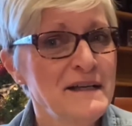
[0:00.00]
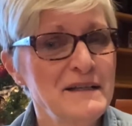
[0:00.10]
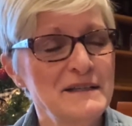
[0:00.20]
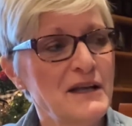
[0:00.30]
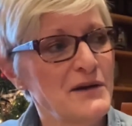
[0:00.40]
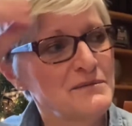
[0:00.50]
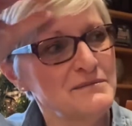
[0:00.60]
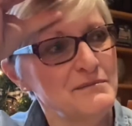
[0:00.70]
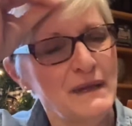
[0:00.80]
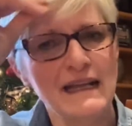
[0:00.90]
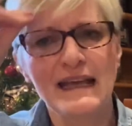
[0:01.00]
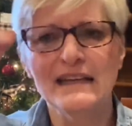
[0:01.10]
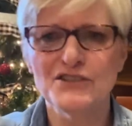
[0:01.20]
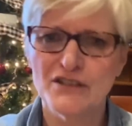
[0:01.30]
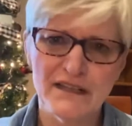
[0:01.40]
you know,
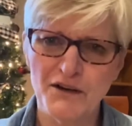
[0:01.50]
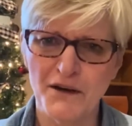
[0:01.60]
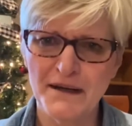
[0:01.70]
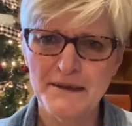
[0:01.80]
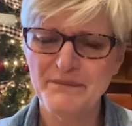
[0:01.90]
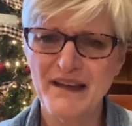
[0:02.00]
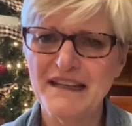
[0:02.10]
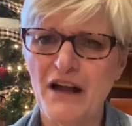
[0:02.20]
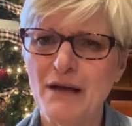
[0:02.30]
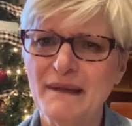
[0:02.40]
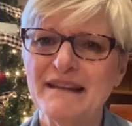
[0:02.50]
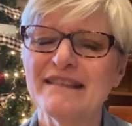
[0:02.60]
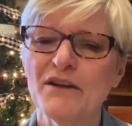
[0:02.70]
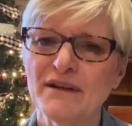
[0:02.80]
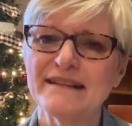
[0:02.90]
medication or, yeah, I mean,
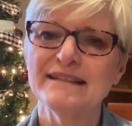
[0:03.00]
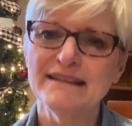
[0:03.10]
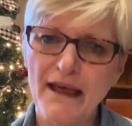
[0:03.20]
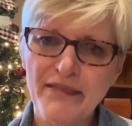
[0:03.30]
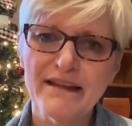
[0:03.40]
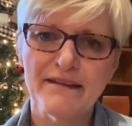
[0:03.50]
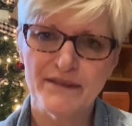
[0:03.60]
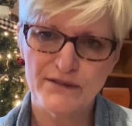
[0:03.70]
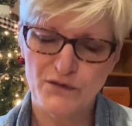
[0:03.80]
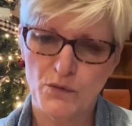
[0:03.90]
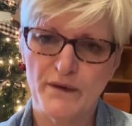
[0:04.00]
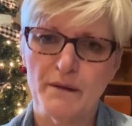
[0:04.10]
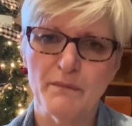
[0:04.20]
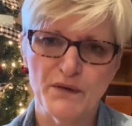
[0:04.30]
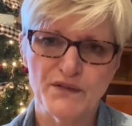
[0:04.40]
there is nothing at the store that
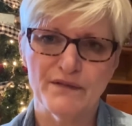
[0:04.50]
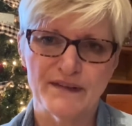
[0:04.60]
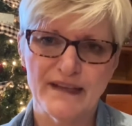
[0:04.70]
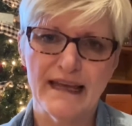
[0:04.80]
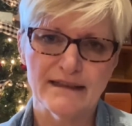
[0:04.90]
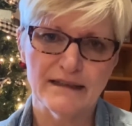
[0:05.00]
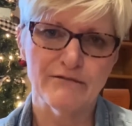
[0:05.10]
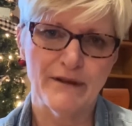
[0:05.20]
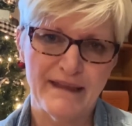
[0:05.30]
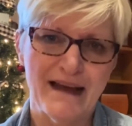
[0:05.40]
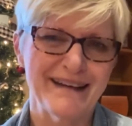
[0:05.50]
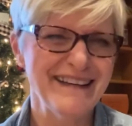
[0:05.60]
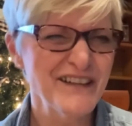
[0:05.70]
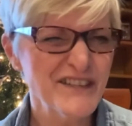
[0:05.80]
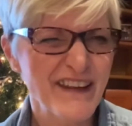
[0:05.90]
most of us can't live without. And
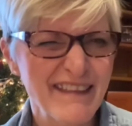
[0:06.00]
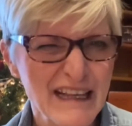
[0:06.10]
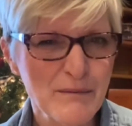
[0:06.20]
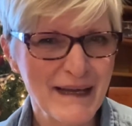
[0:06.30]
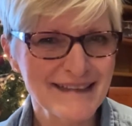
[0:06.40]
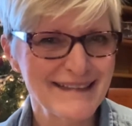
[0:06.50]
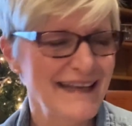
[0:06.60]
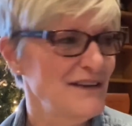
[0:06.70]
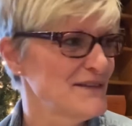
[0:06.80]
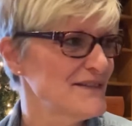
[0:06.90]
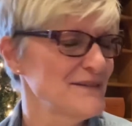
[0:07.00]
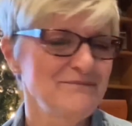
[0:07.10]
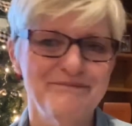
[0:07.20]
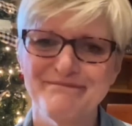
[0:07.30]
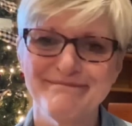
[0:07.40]
here's the thing about sales
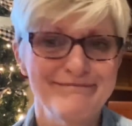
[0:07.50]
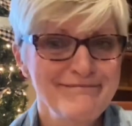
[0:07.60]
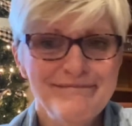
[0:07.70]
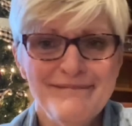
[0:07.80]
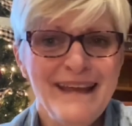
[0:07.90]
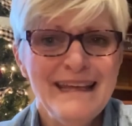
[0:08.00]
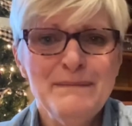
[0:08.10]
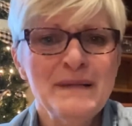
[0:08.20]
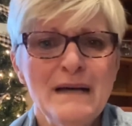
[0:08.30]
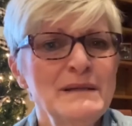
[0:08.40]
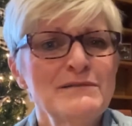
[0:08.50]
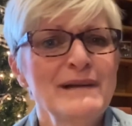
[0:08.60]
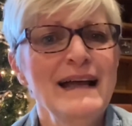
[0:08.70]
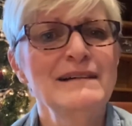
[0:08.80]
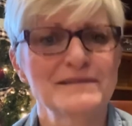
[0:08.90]
they keep coming
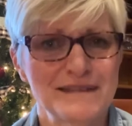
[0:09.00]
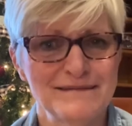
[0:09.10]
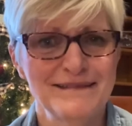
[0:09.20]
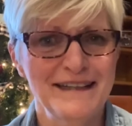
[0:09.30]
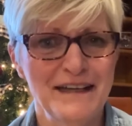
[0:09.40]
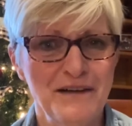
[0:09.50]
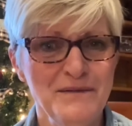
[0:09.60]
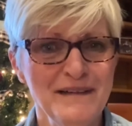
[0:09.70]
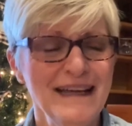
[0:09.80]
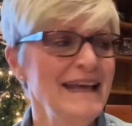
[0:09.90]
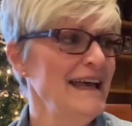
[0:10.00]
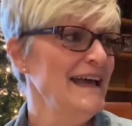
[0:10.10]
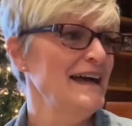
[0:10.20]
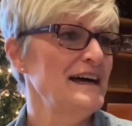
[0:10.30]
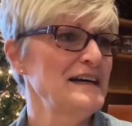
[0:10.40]
around, you know?
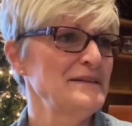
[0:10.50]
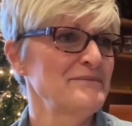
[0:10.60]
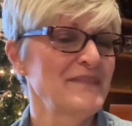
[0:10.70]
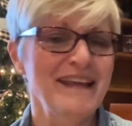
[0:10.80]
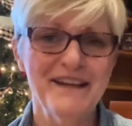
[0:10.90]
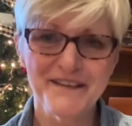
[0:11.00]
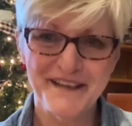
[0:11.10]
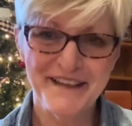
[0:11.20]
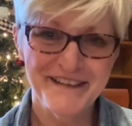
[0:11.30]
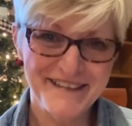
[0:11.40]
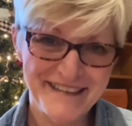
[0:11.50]
Um, here, here's the